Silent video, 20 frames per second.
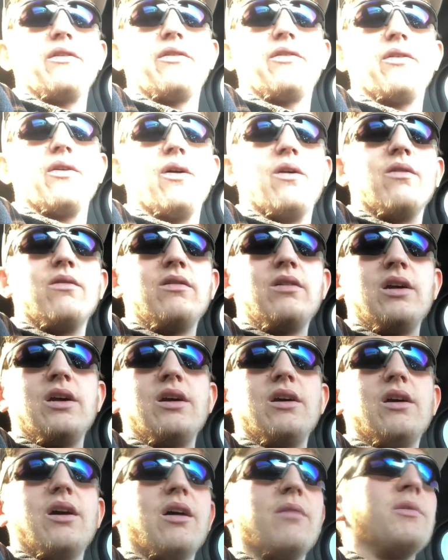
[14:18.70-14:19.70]
so
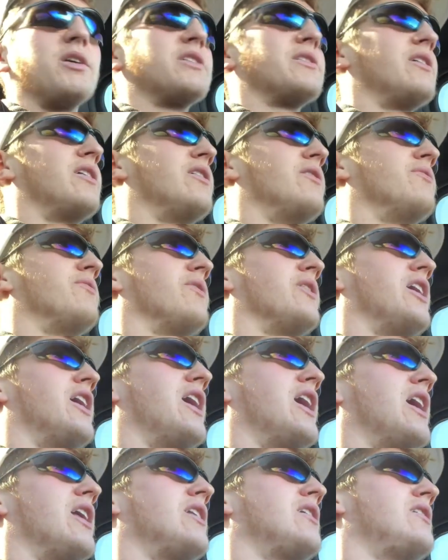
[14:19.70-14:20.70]
I'm excited for
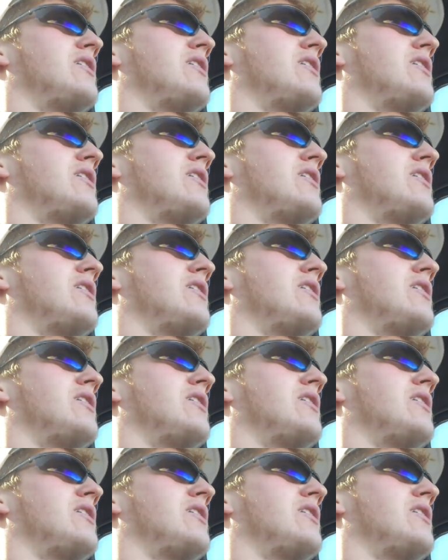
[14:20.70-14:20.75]
that.